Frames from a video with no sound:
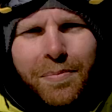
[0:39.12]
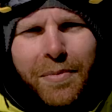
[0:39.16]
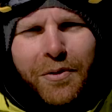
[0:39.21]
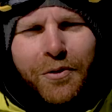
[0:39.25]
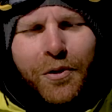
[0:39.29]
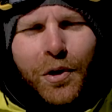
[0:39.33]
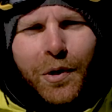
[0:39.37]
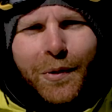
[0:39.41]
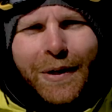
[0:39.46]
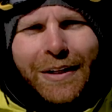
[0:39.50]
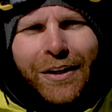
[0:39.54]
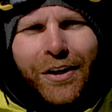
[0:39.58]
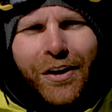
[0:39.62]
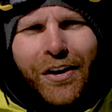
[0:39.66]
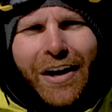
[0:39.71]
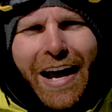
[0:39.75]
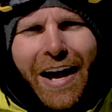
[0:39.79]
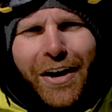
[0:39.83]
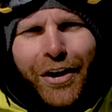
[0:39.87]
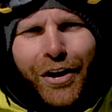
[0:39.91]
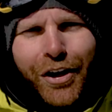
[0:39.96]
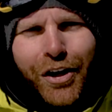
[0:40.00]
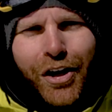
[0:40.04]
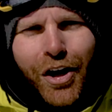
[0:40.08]
Before we learn
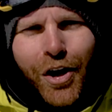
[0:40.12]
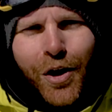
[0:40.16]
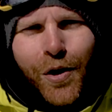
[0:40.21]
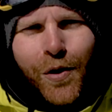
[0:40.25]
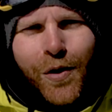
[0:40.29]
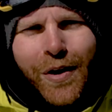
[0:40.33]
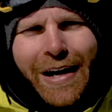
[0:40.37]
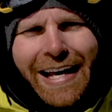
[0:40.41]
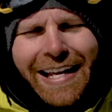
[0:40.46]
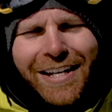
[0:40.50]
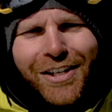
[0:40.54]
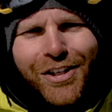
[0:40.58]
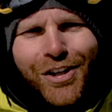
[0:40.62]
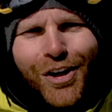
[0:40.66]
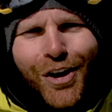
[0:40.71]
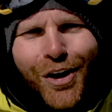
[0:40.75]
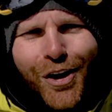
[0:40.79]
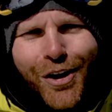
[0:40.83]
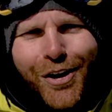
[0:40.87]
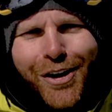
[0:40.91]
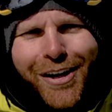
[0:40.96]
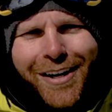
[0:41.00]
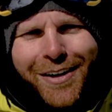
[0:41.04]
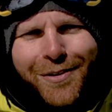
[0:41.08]
how to go and
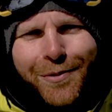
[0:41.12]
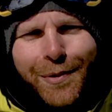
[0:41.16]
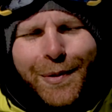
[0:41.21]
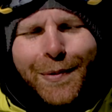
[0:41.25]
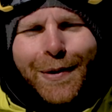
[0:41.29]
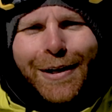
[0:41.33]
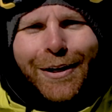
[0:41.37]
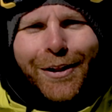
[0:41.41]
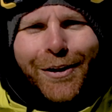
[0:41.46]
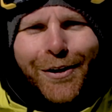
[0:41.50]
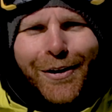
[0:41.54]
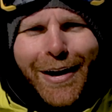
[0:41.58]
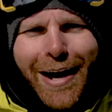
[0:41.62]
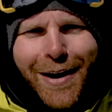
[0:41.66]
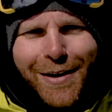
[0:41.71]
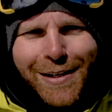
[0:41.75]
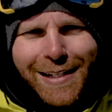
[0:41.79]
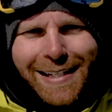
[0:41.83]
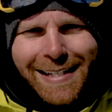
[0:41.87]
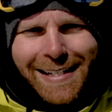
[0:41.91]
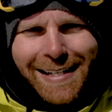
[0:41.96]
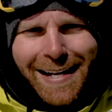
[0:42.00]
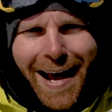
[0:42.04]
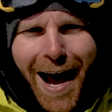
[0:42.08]
turn, we want to learn how to
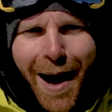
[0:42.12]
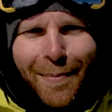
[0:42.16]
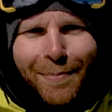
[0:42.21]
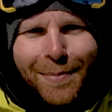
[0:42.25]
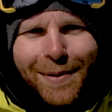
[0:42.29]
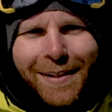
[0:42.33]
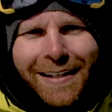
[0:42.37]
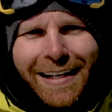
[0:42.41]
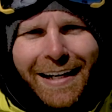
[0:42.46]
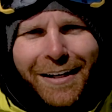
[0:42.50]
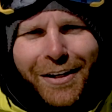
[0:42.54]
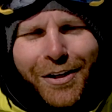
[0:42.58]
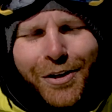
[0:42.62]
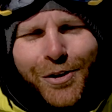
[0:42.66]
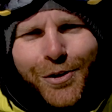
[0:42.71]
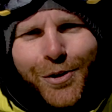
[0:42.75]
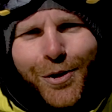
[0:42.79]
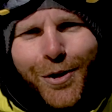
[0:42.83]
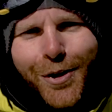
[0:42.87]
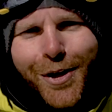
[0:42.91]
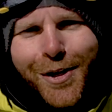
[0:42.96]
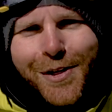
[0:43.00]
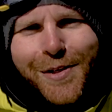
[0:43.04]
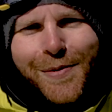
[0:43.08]
stop and
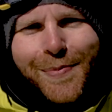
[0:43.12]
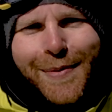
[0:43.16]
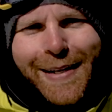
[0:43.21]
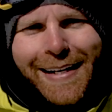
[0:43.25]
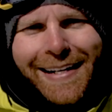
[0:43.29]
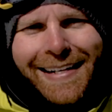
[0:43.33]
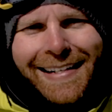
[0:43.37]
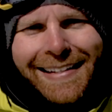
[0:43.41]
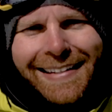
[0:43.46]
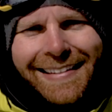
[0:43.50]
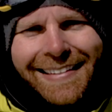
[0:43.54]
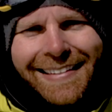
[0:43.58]
control our speed.